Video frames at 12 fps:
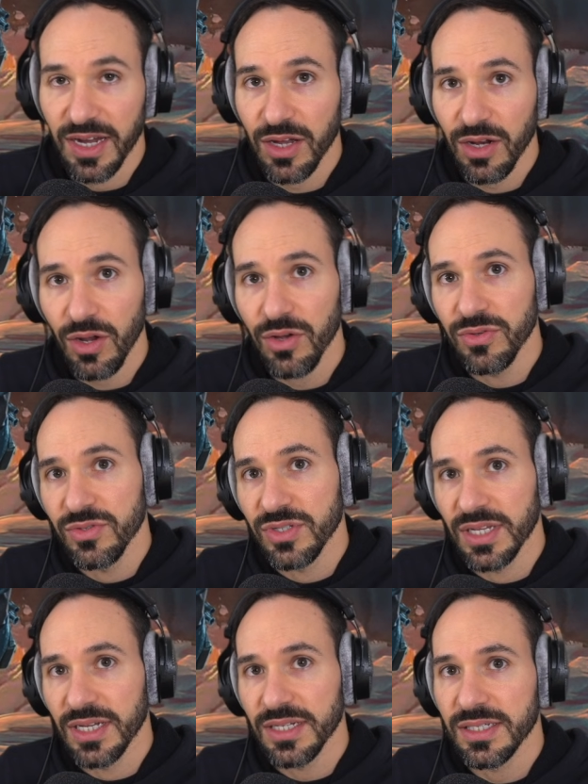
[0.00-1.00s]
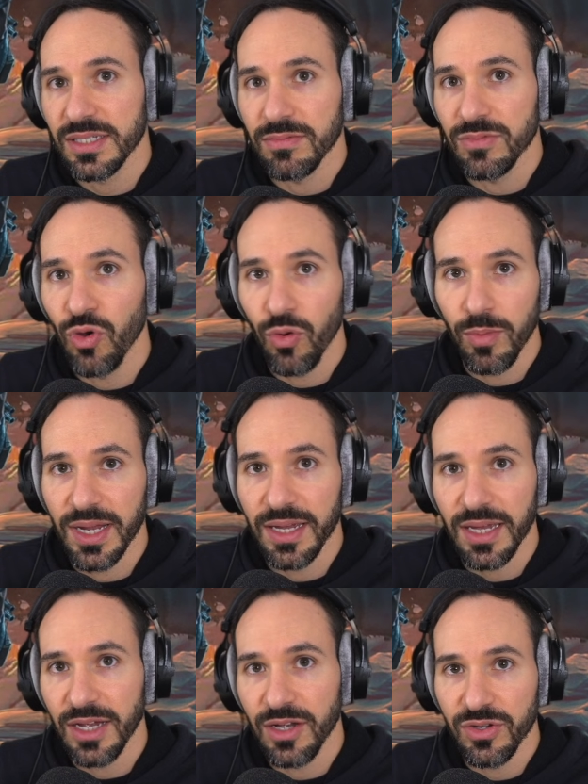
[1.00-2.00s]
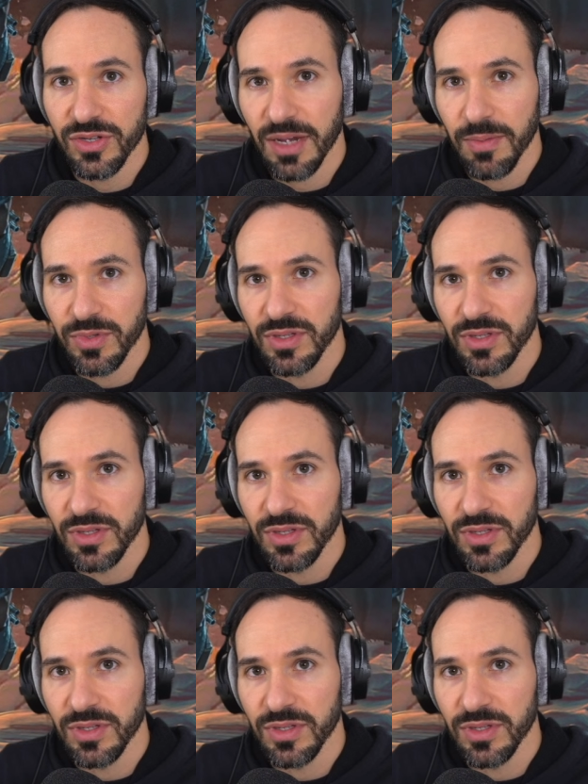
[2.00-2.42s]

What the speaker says: close this, normally it goes up